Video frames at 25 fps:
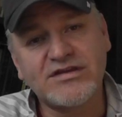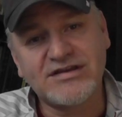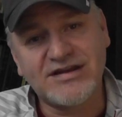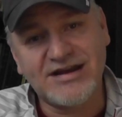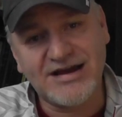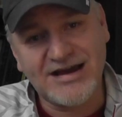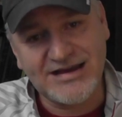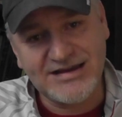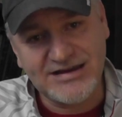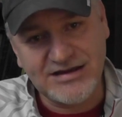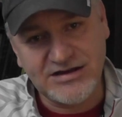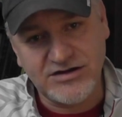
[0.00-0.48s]
what
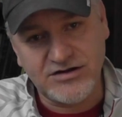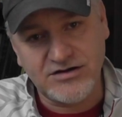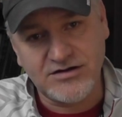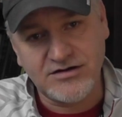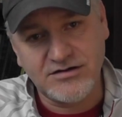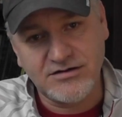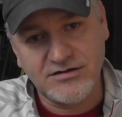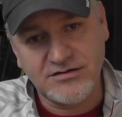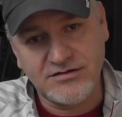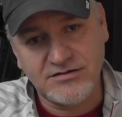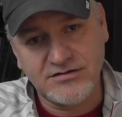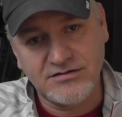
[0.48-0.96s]
did I
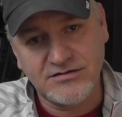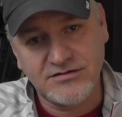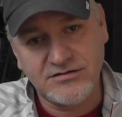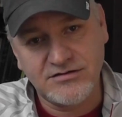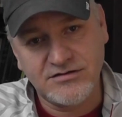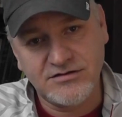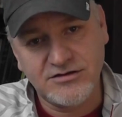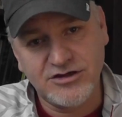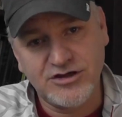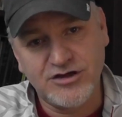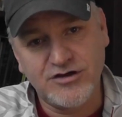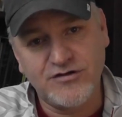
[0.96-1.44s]
hear?
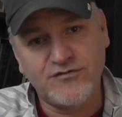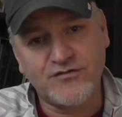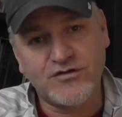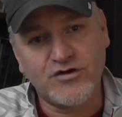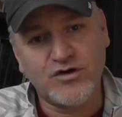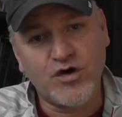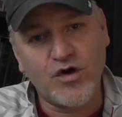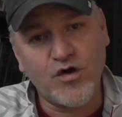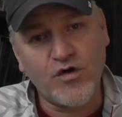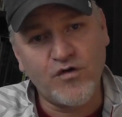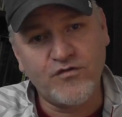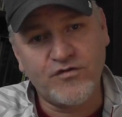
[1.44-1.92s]

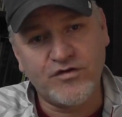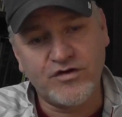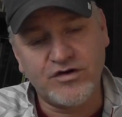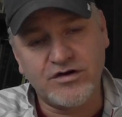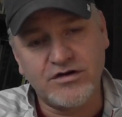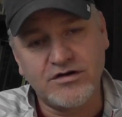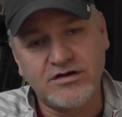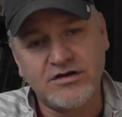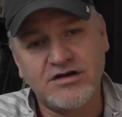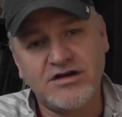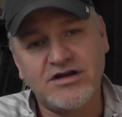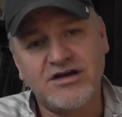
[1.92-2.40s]
For
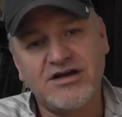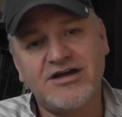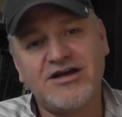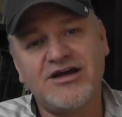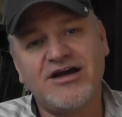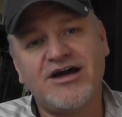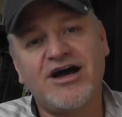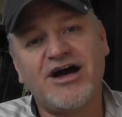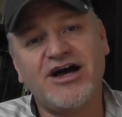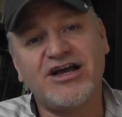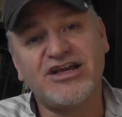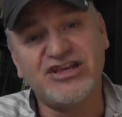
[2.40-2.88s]
over
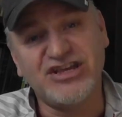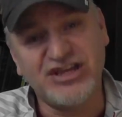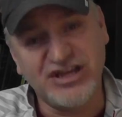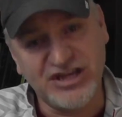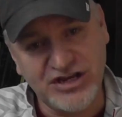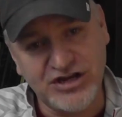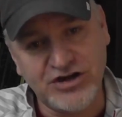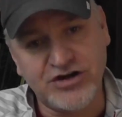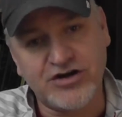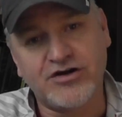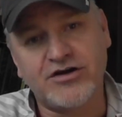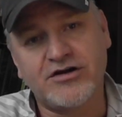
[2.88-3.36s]
a
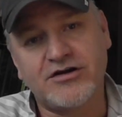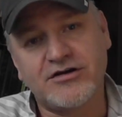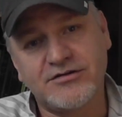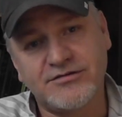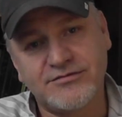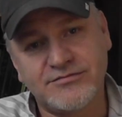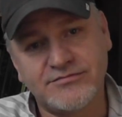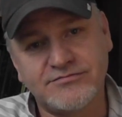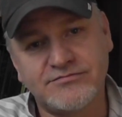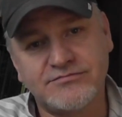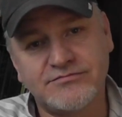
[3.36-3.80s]
year.